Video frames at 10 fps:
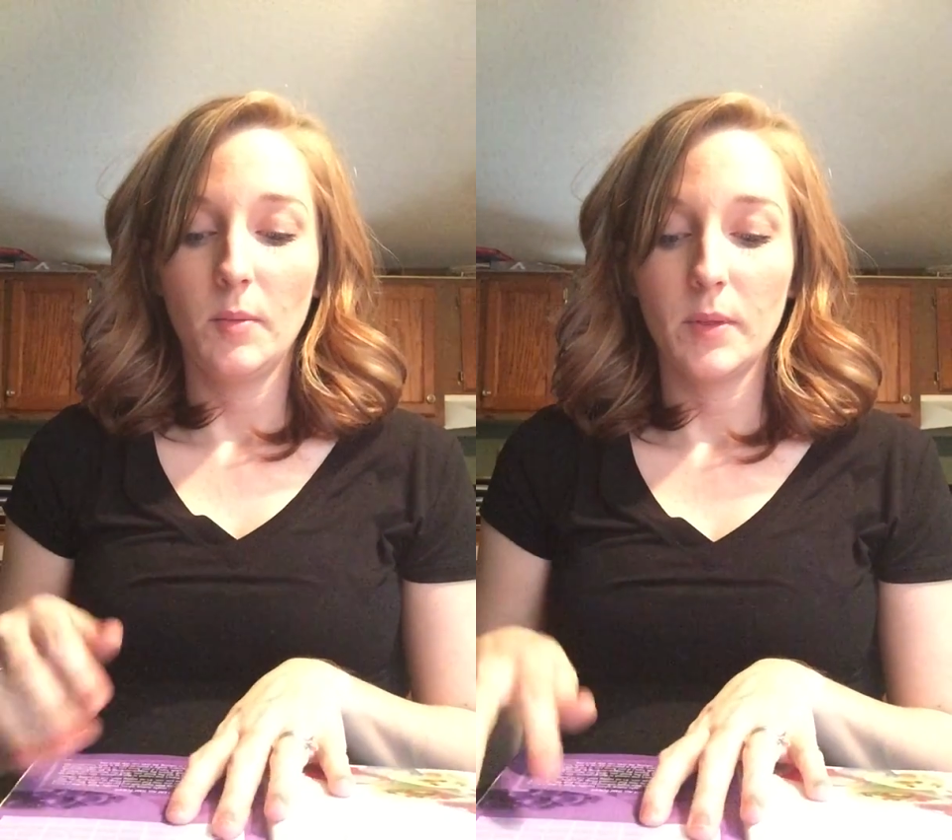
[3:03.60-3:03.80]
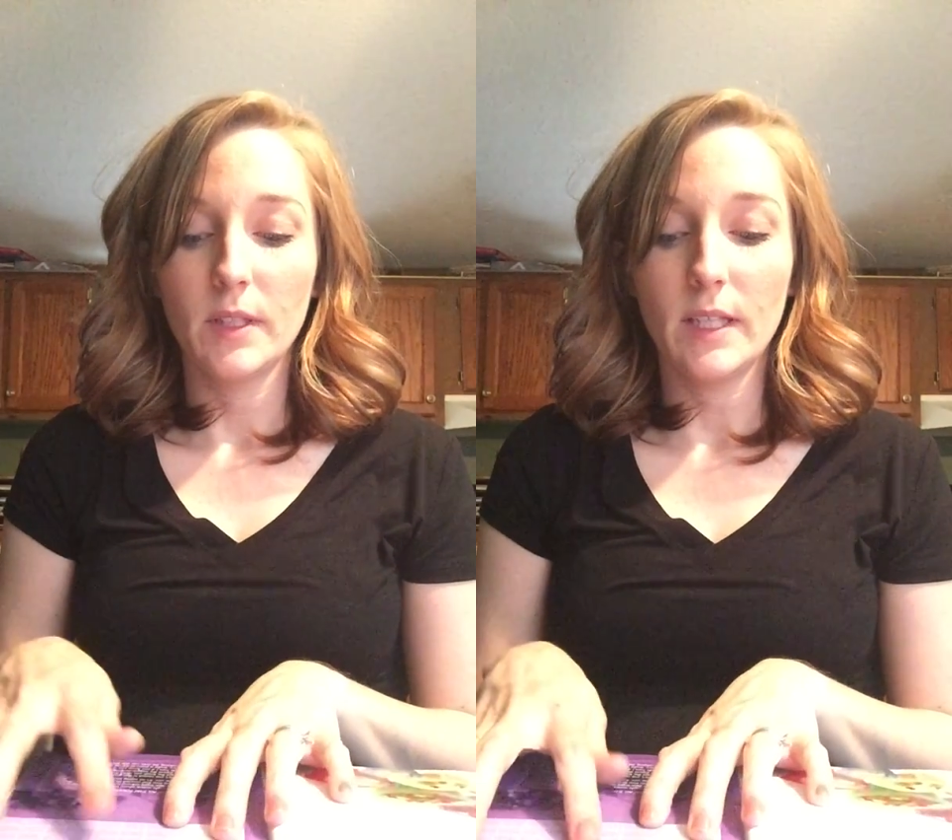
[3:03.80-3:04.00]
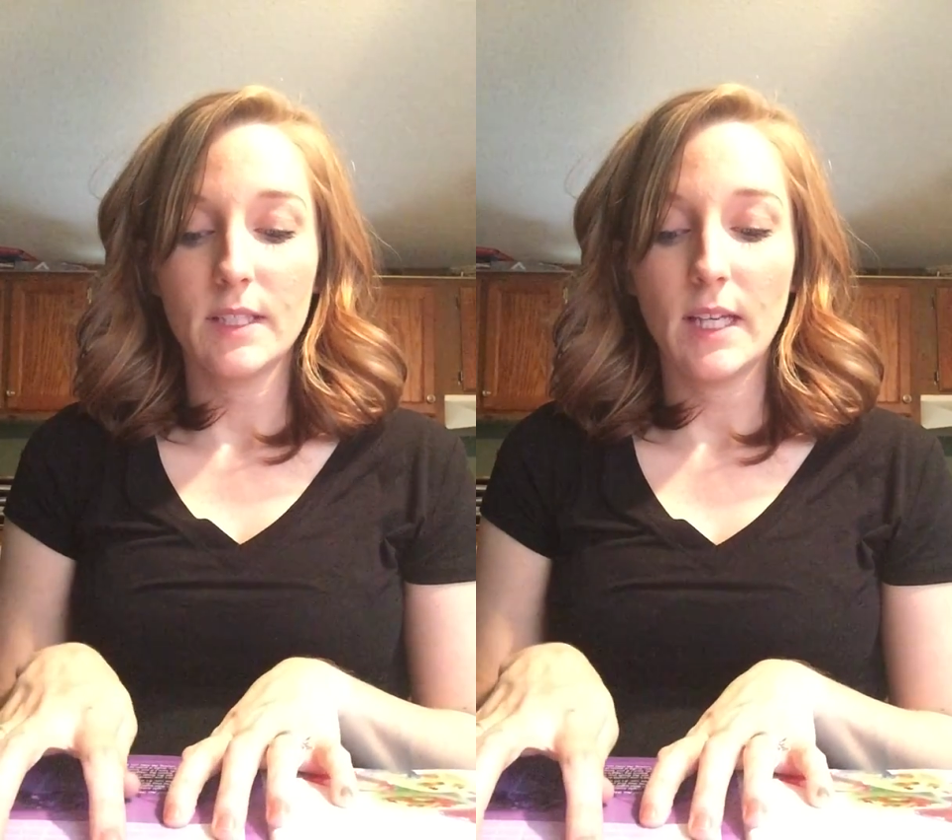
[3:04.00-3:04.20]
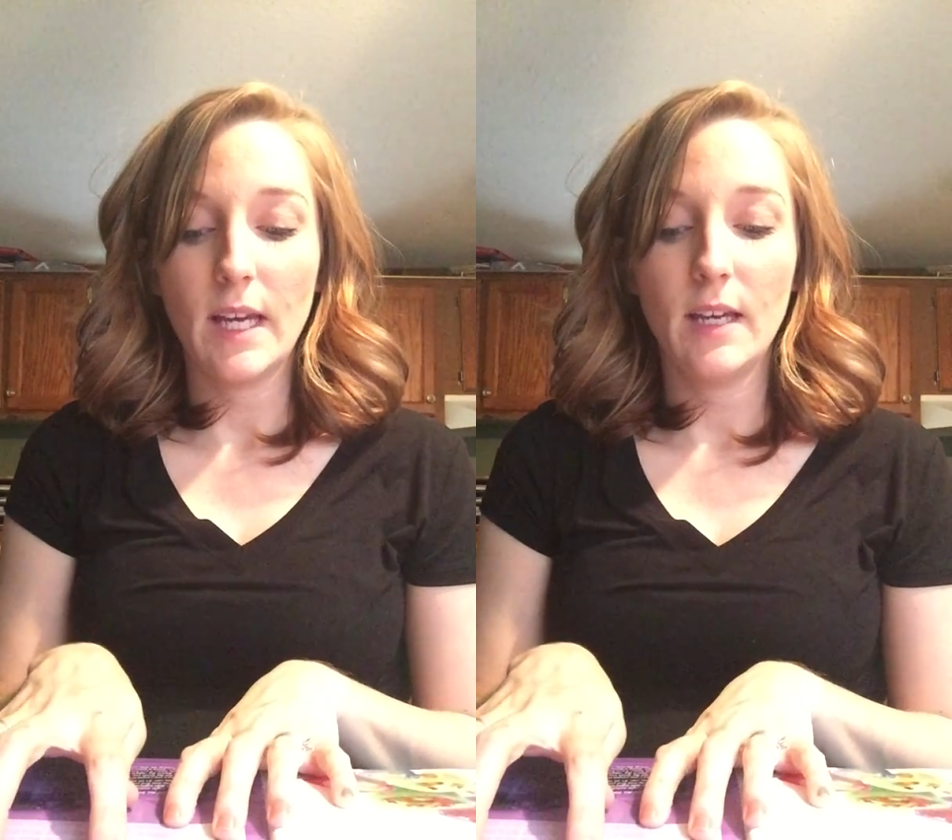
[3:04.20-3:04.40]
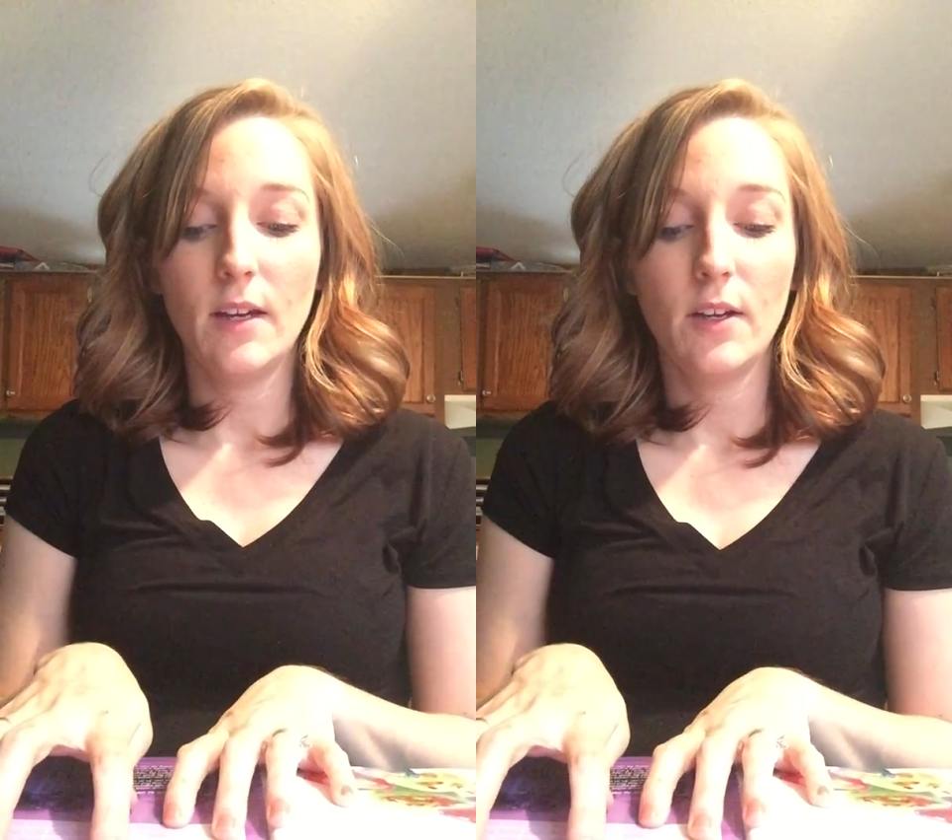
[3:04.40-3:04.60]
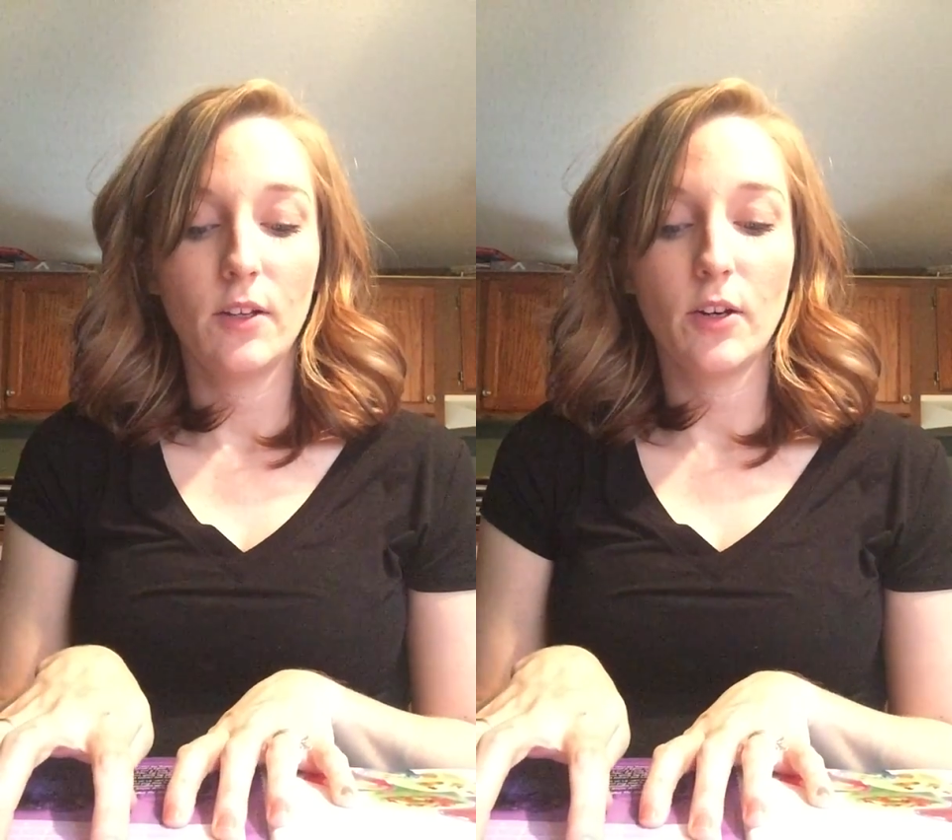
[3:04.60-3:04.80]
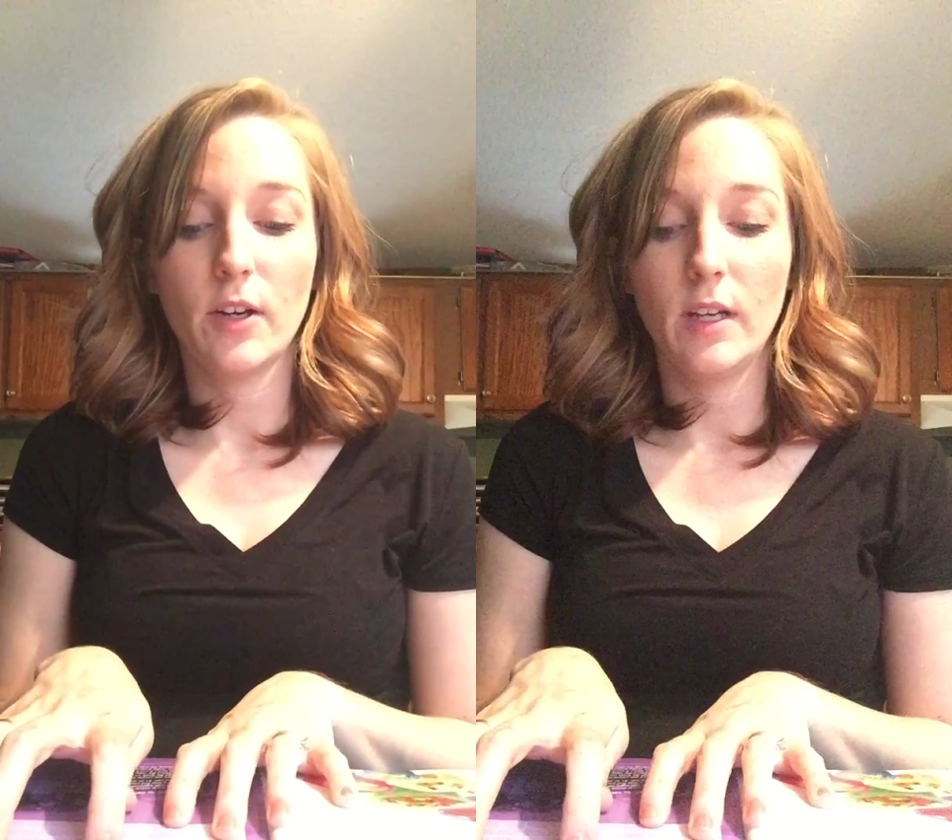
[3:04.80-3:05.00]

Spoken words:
But let's say you're